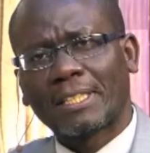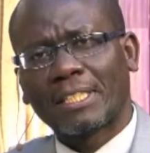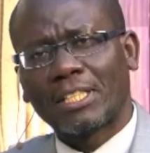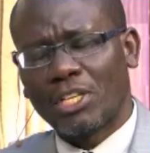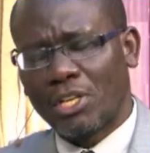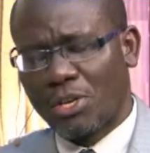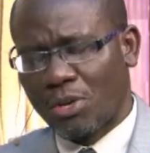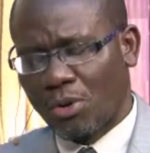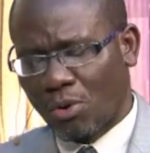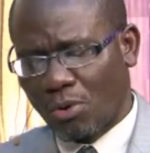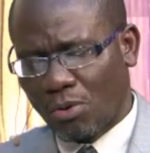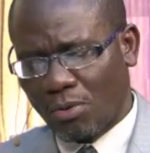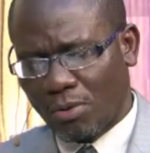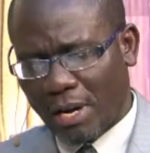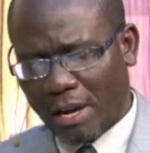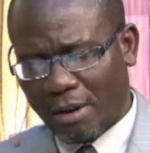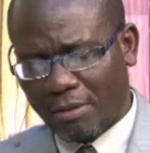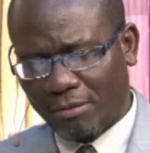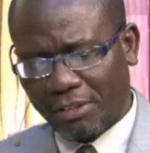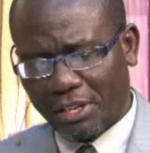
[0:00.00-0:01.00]
You know,
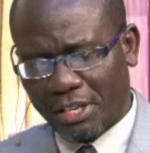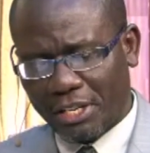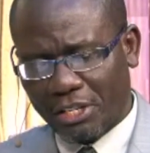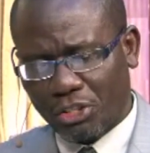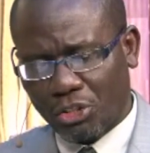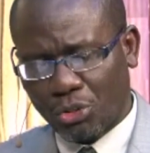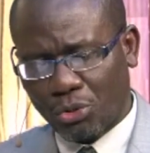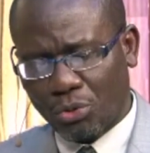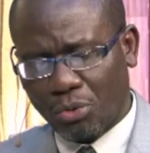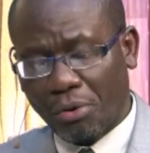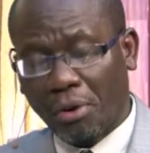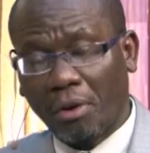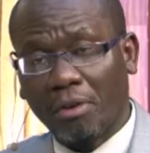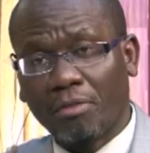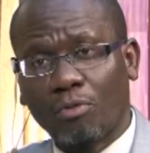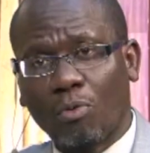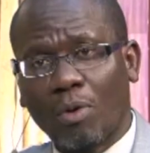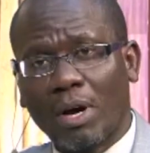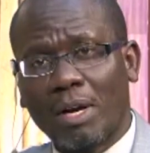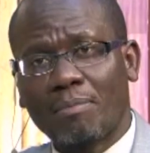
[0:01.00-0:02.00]
I've read a story
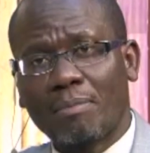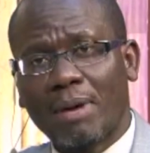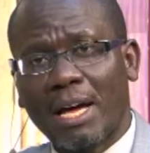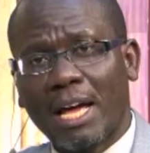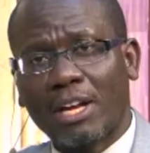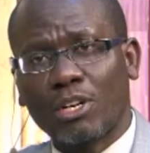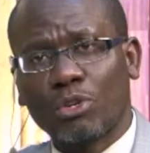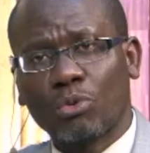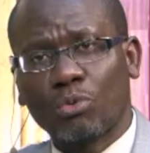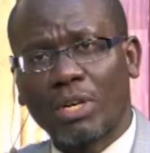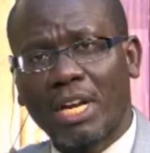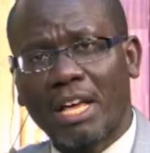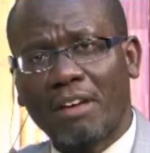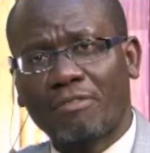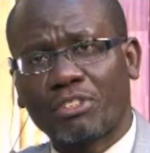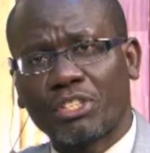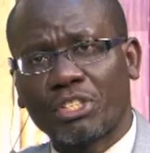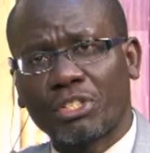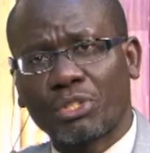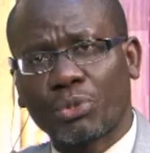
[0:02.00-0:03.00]
of one man who
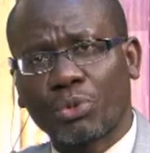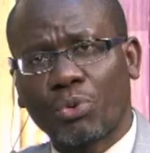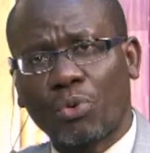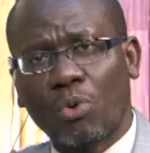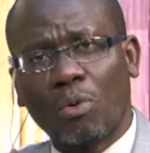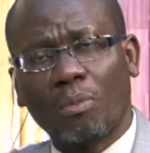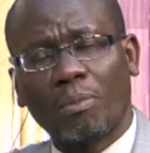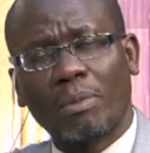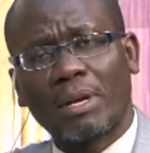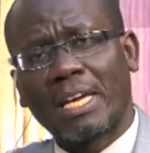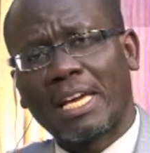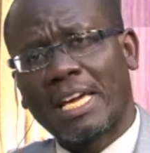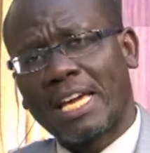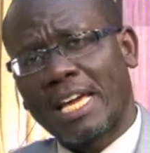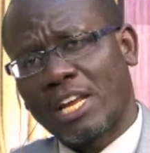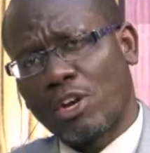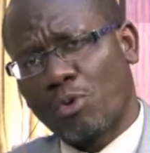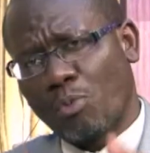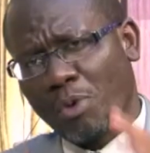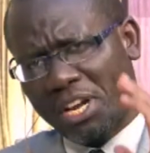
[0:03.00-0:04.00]
left his home
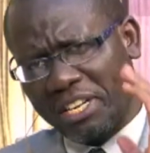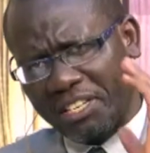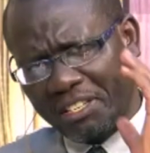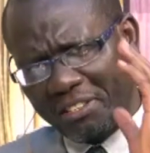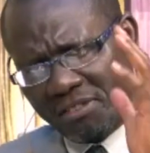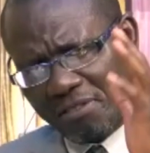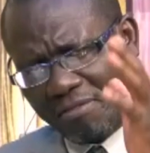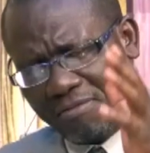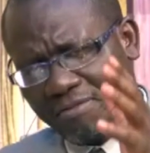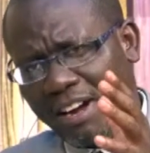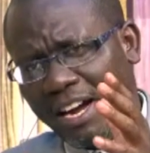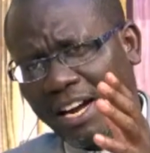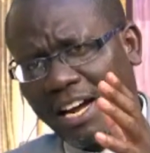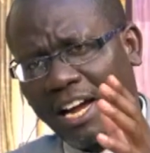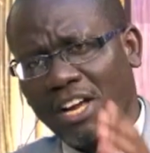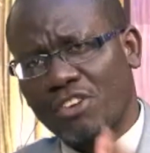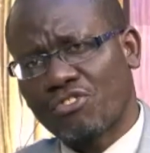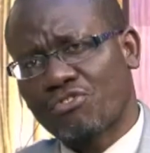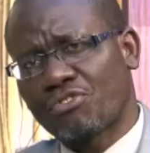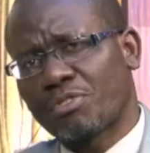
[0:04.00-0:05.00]
and went into a far
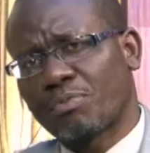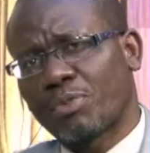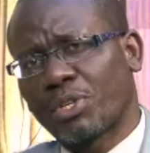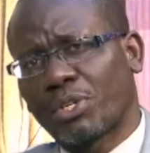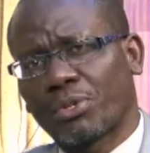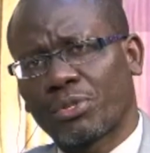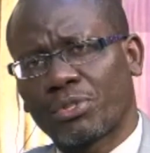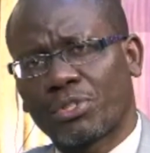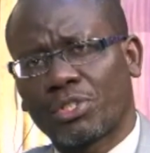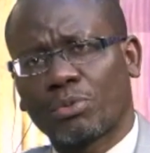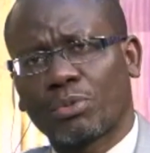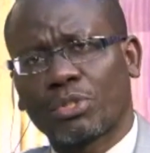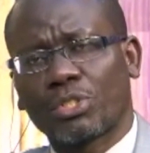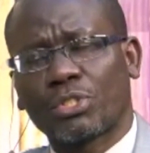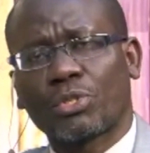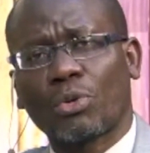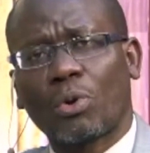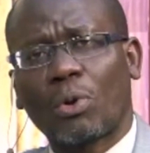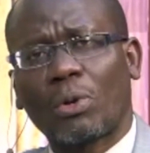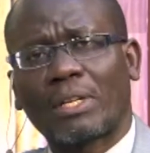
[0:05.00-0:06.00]
country because he was
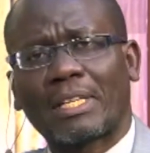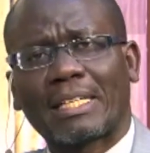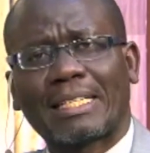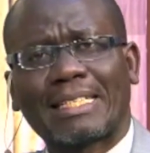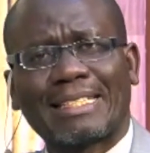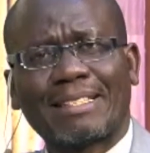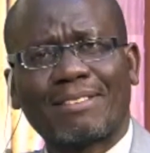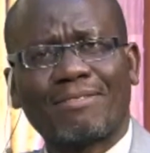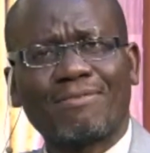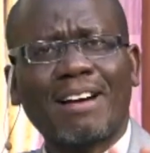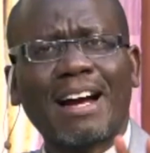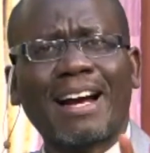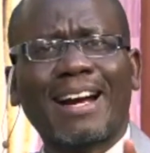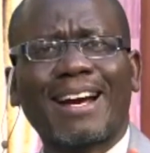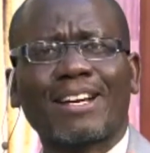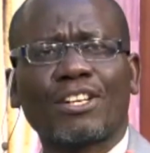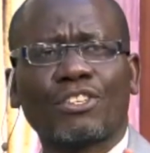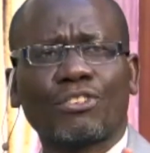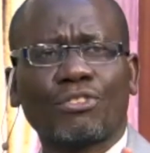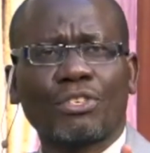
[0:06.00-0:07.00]
told that in the far
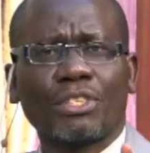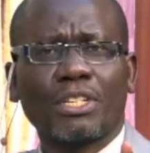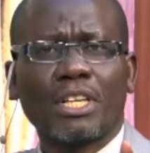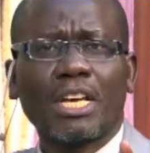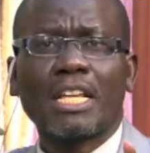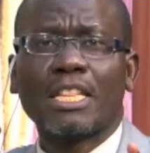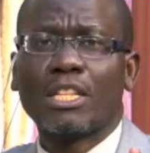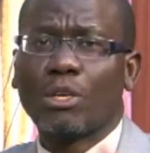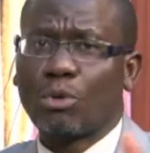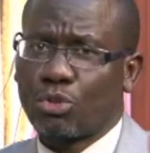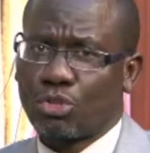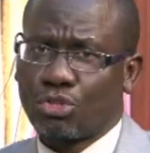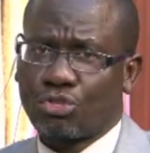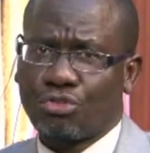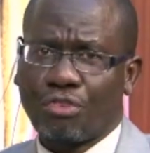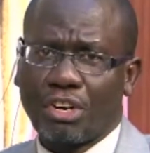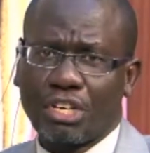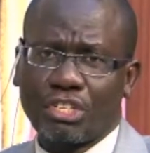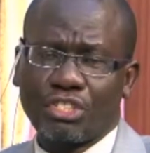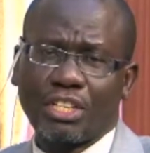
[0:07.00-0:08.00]
country there was
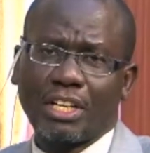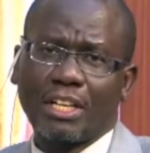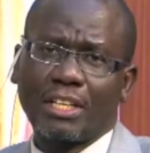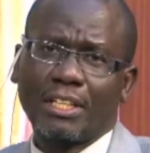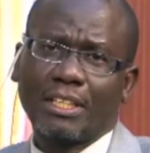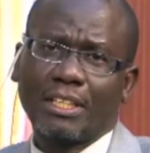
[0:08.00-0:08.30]
treasure.